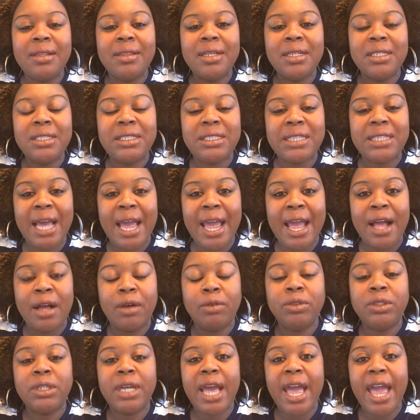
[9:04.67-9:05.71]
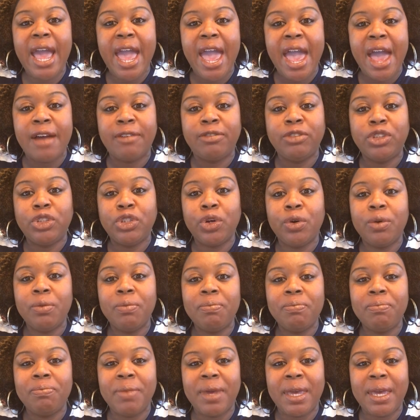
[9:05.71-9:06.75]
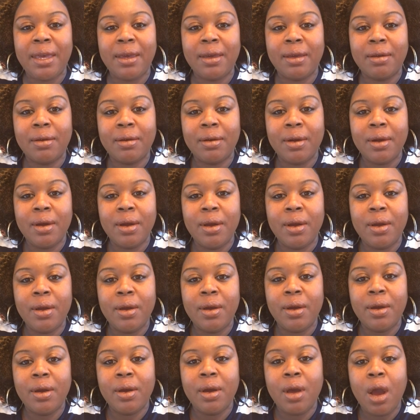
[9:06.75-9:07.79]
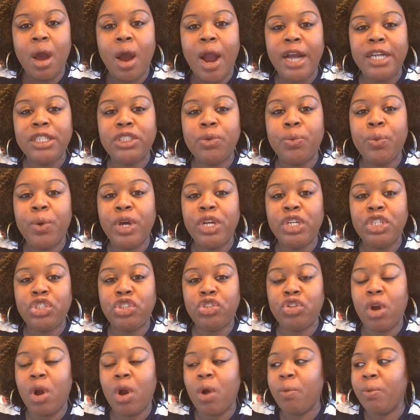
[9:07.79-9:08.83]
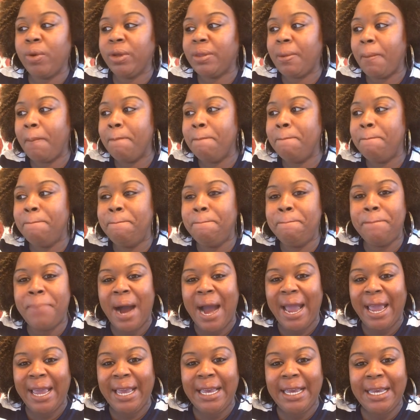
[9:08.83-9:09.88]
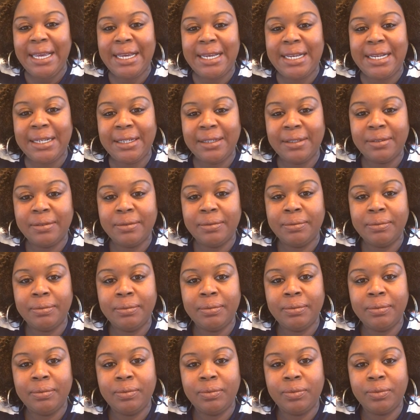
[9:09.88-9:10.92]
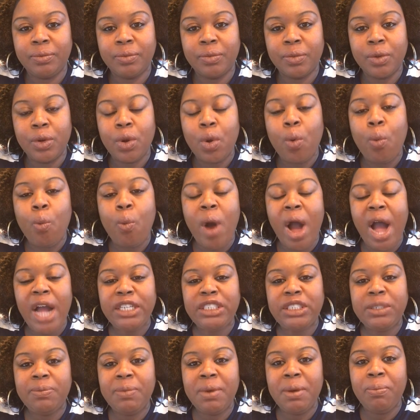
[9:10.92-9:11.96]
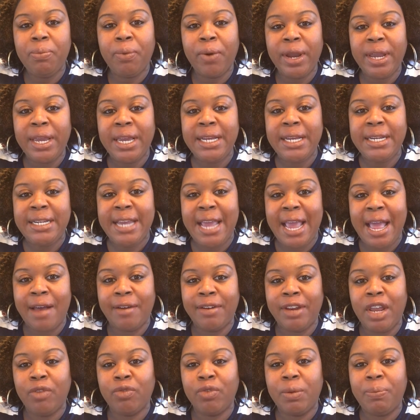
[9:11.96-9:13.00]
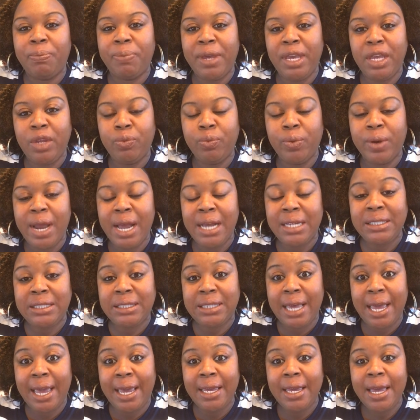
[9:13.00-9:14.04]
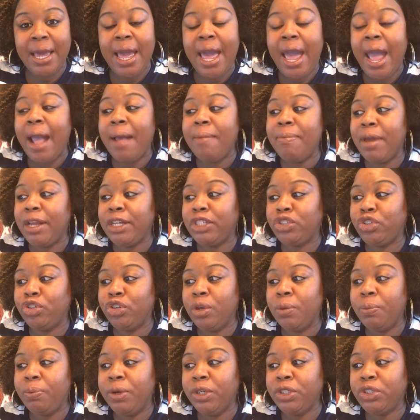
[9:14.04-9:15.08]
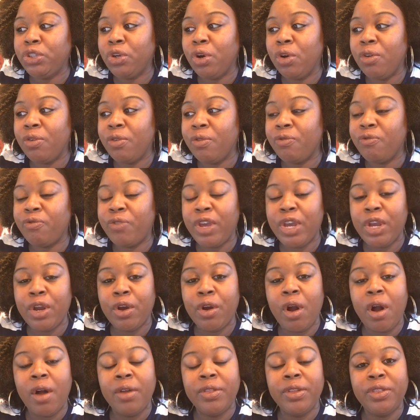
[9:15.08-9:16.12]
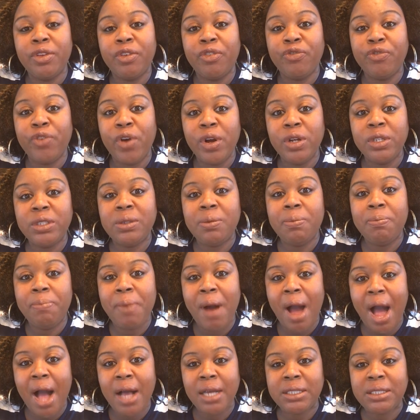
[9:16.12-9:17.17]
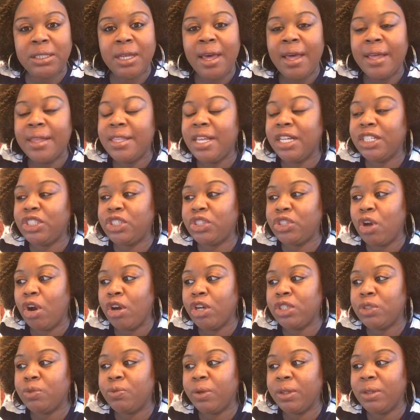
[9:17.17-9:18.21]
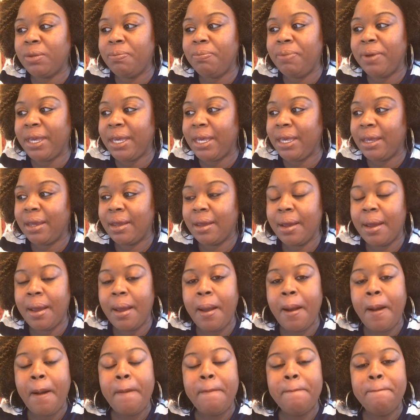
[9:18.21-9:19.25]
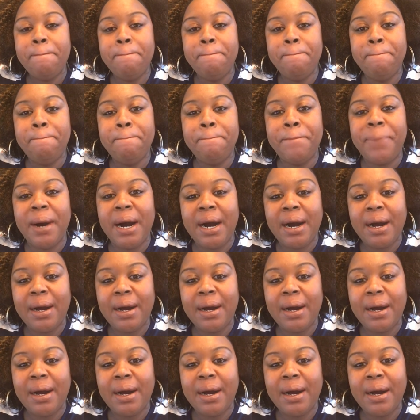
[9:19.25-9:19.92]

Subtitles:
the sound after me. All right, so we're going to start with bike. Watch me break it down and repeat what I say, and make sure you put your finger under the first box that starts with B. B.